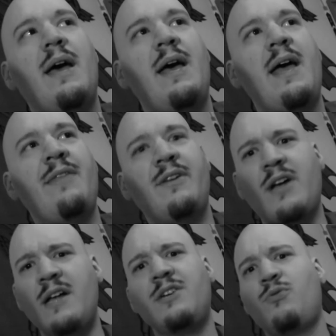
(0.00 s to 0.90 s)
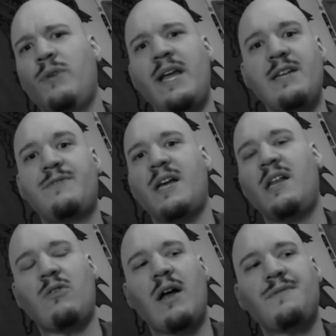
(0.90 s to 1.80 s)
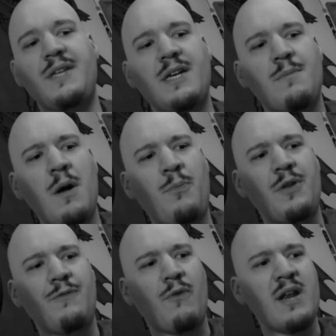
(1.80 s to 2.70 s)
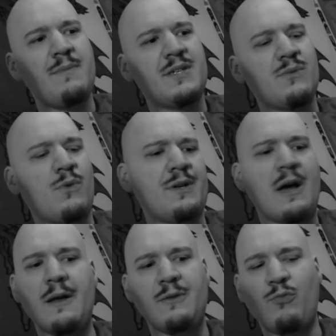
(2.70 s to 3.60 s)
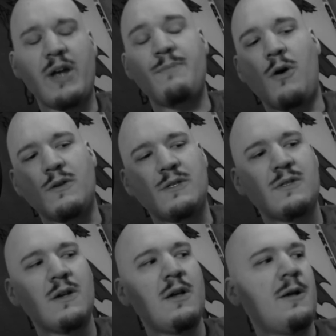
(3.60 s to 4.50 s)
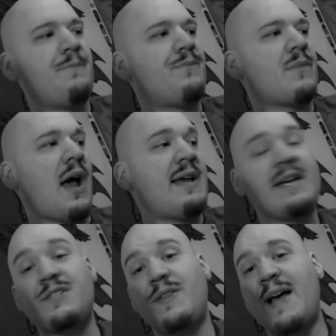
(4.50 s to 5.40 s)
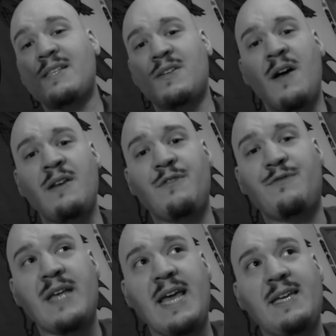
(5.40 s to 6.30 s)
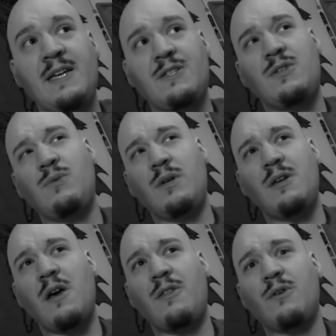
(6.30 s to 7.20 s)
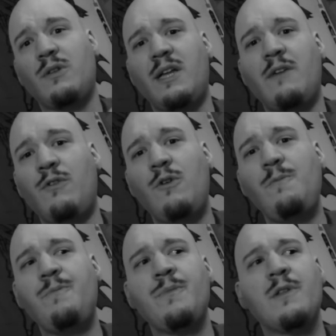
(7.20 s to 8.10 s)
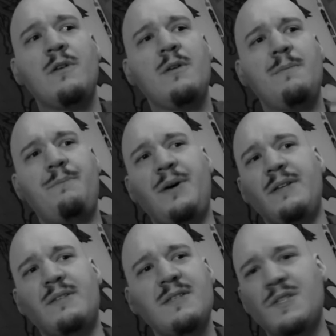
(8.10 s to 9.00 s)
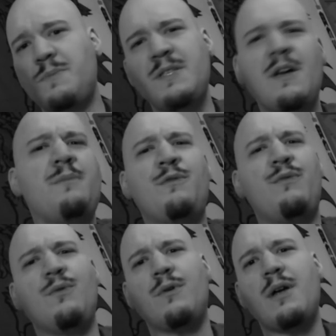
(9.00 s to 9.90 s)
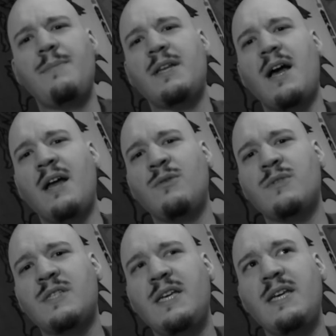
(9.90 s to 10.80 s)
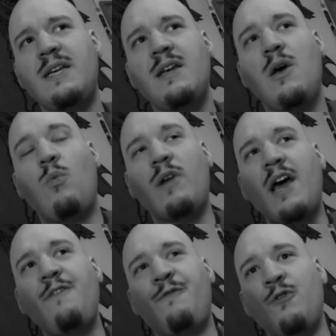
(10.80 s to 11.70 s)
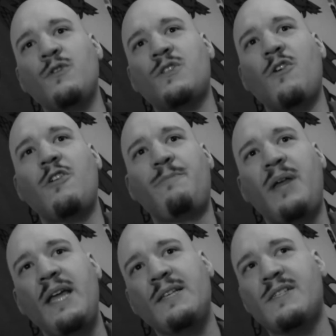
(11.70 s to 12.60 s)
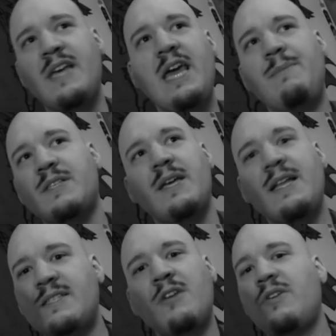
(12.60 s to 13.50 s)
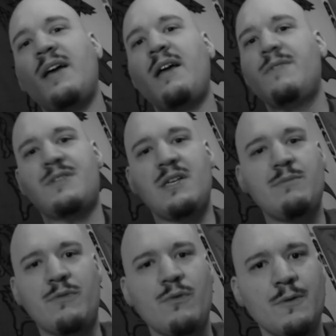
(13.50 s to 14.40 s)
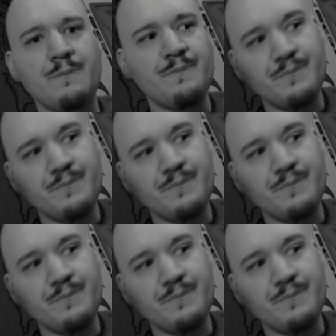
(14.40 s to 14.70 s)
and the kind of creative telegraphs they come up with for enemies and whatnot, and raid bosses, I guess that's kind of taking it to another level. But this has been done before. I mean, I don't see... When I first started playing this game, it's nothing I haven't seen before,